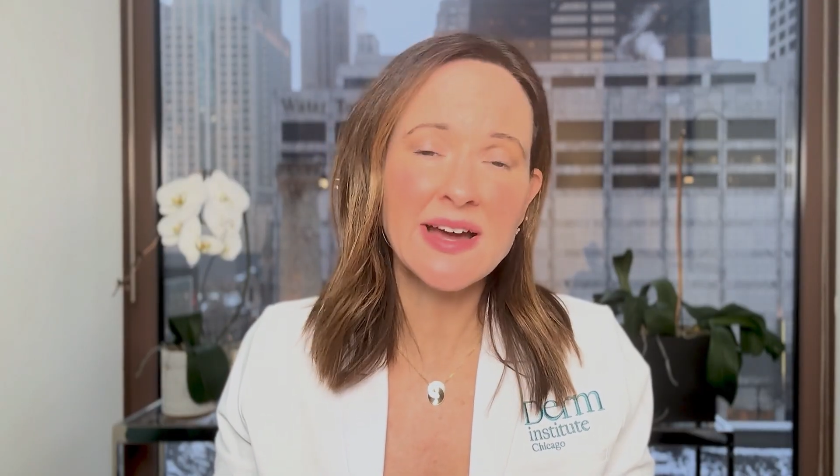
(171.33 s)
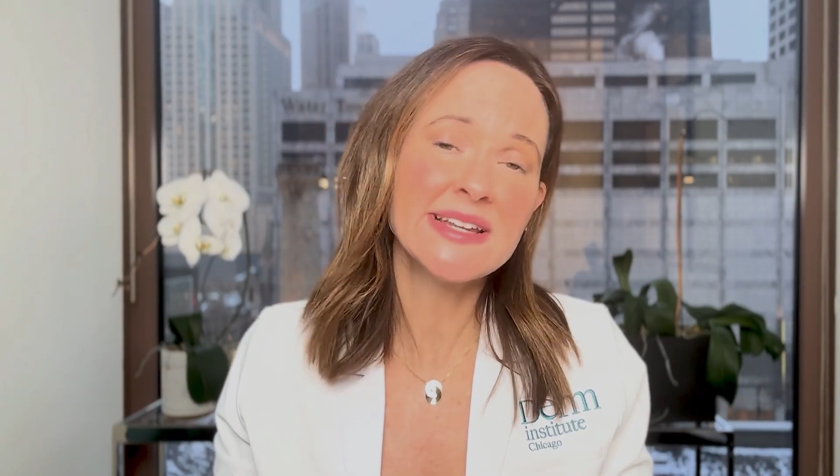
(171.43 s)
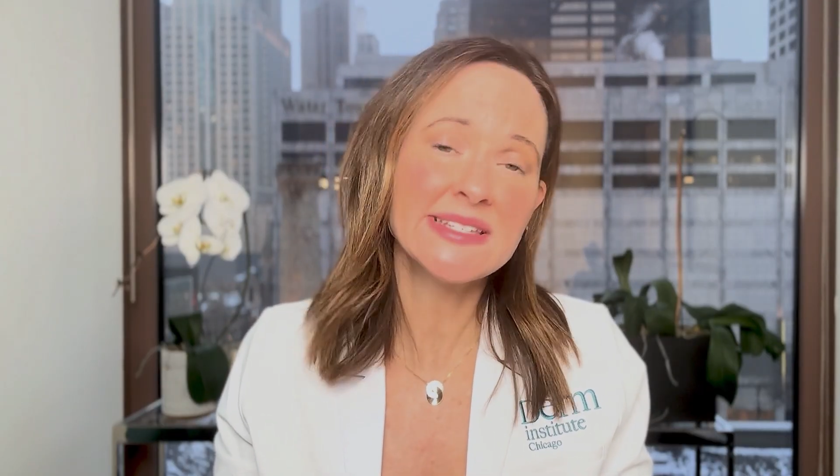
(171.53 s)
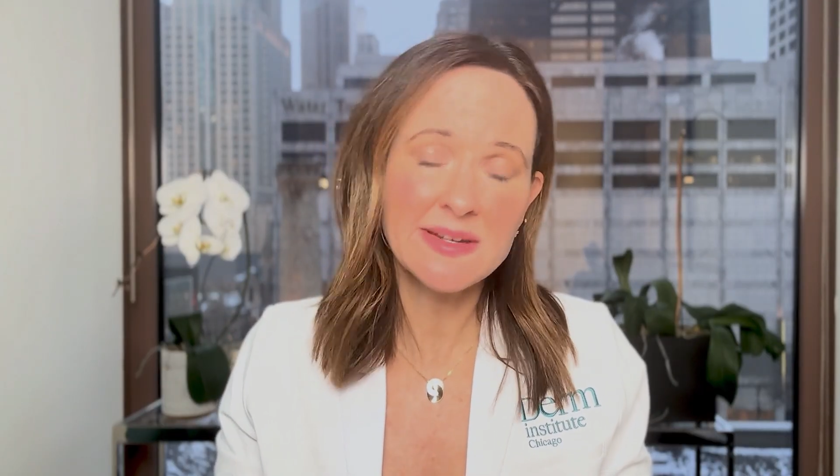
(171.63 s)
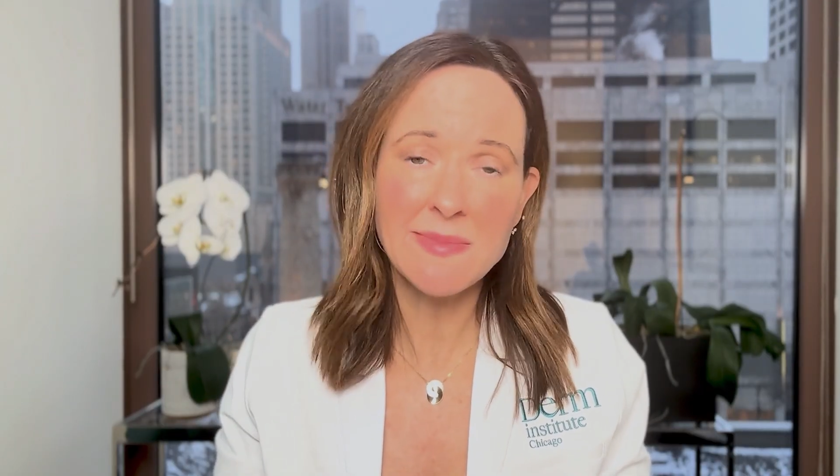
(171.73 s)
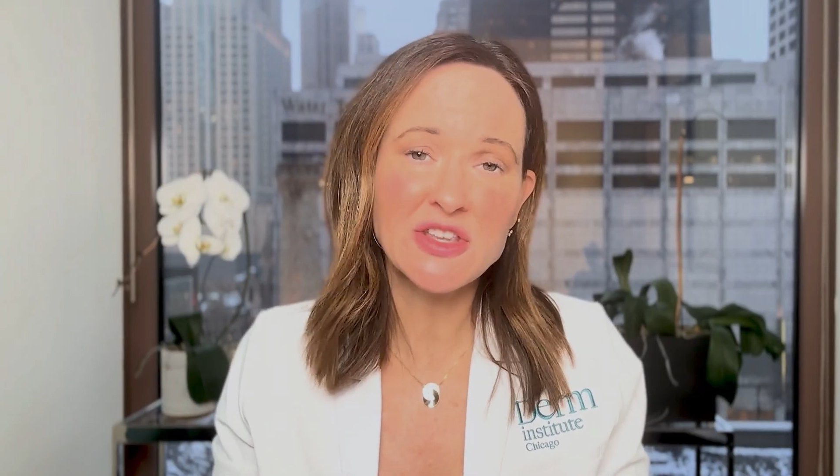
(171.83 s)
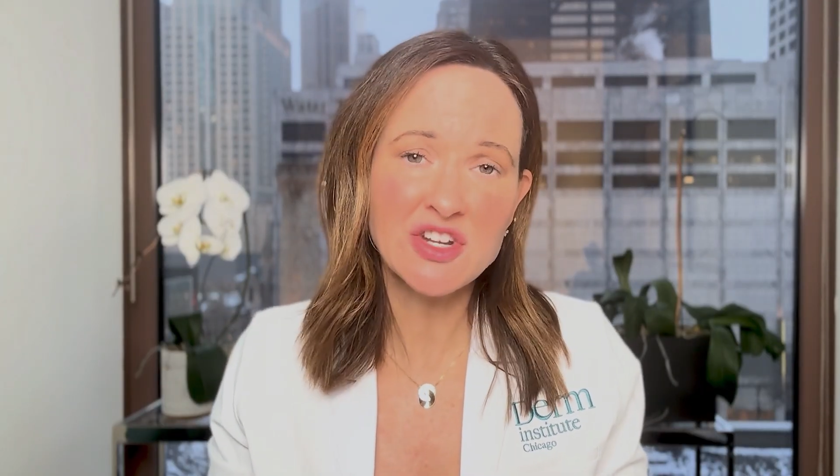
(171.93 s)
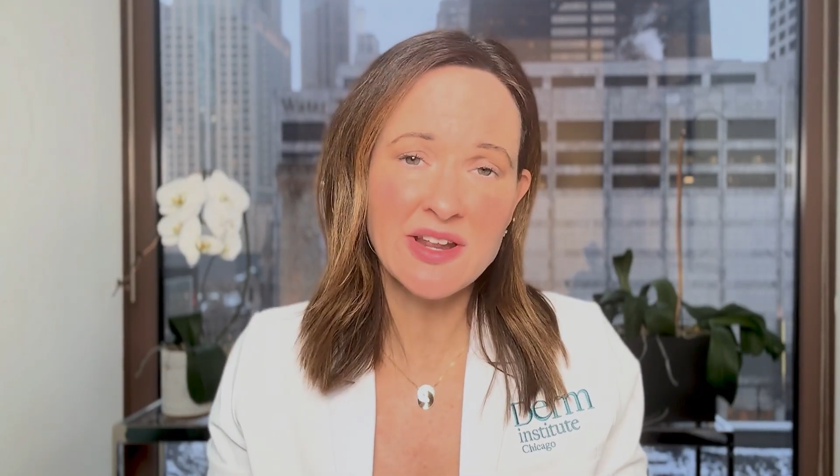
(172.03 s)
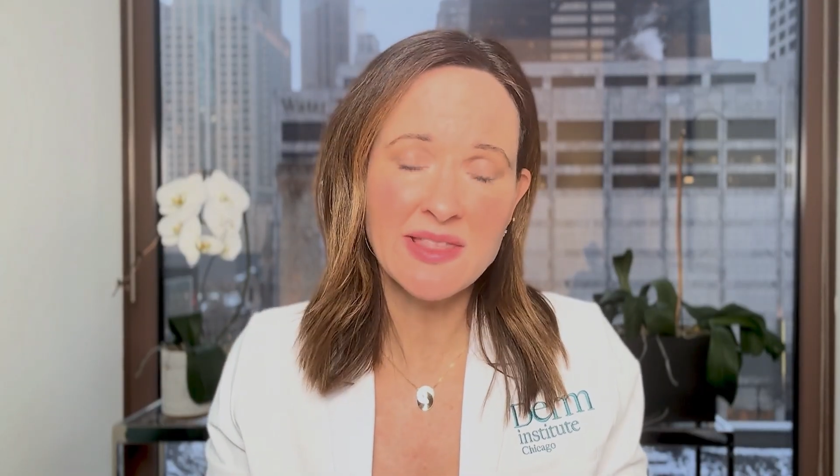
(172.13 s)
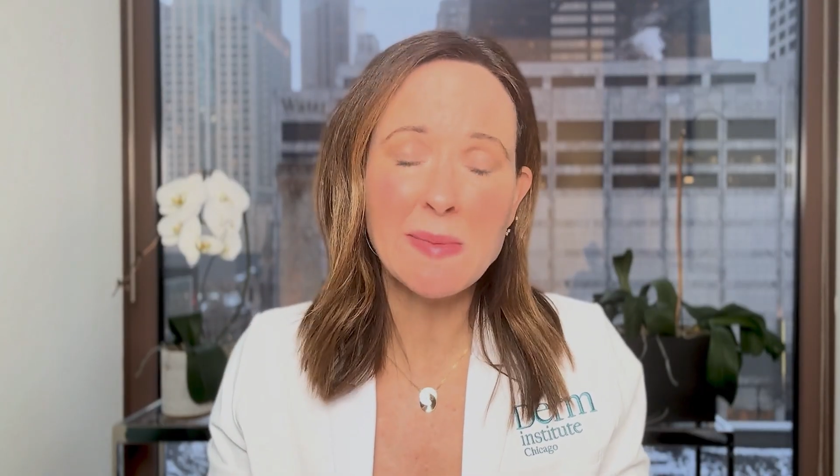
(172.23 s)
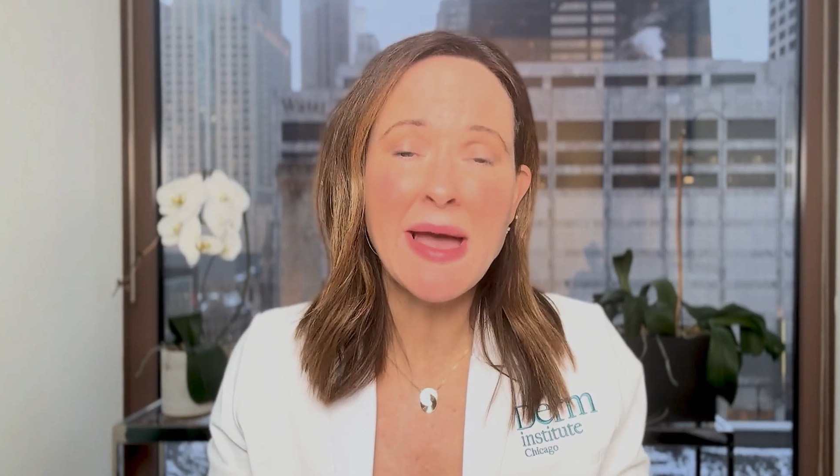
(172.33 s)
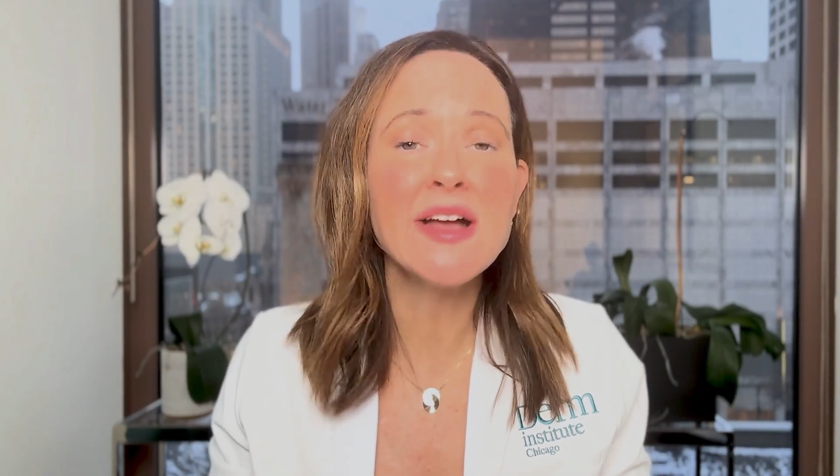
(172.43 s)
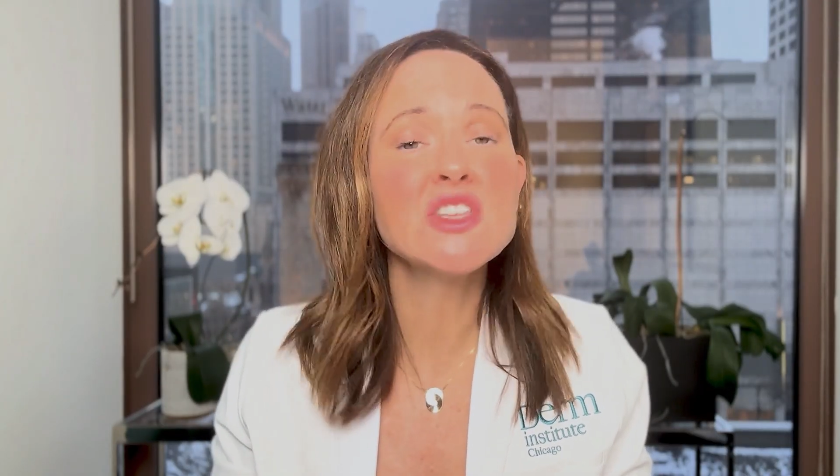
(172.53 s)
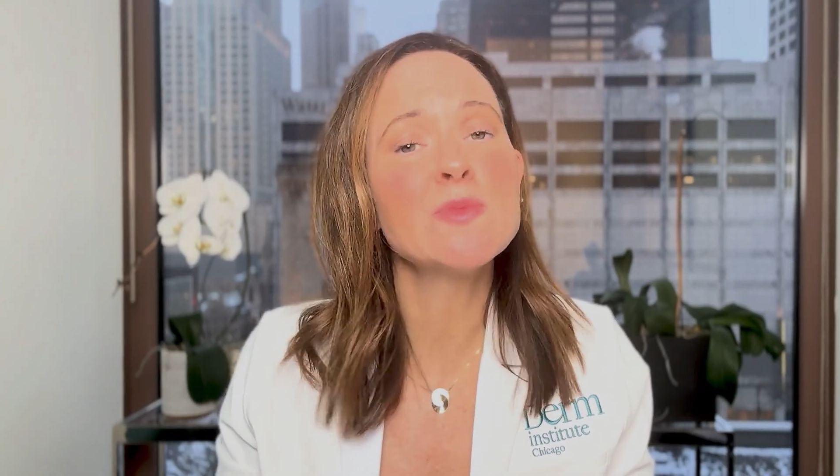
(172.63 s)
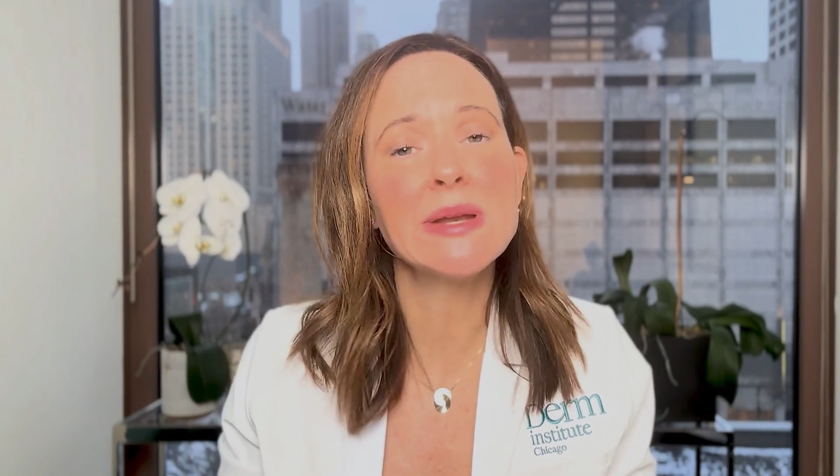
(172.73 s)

I did mention it in the patch,